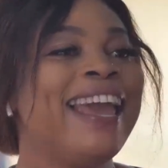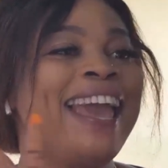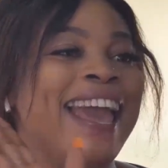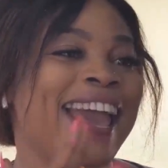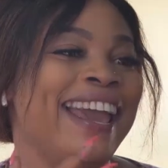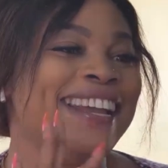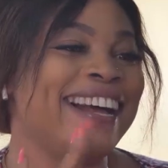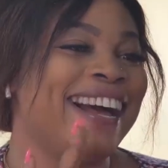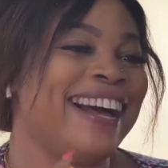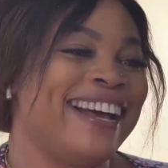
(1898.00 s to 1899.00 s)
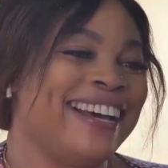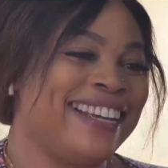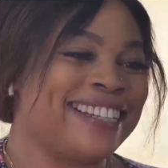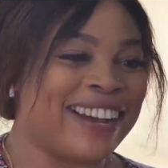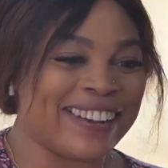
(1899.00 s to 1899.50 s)
Hey
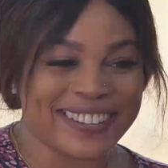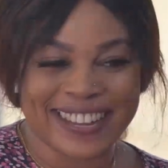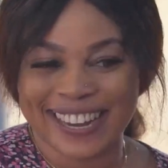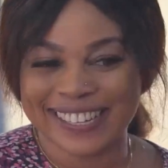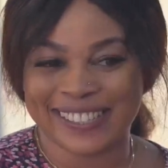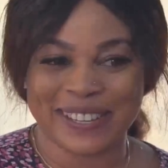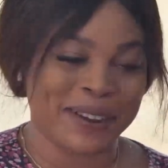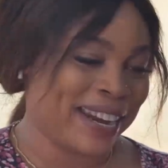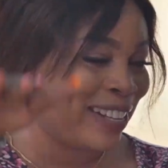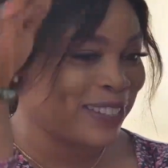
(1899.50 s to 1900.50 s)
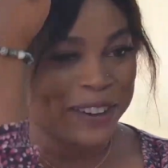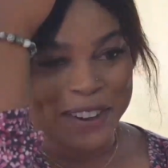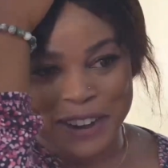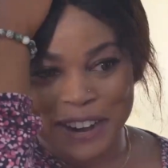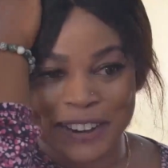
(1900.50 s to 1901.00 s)
guys, how are you guys doing? It's your
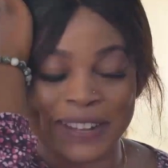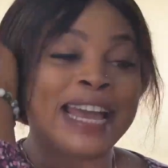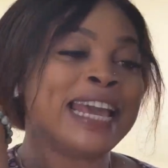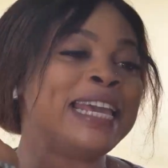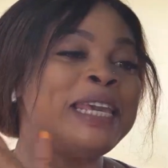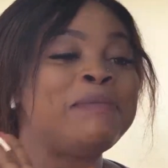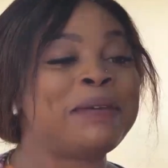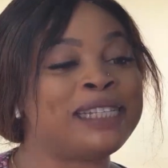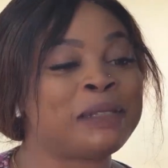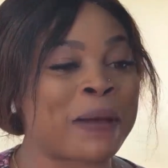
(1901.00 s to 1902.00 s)
girl Ibeh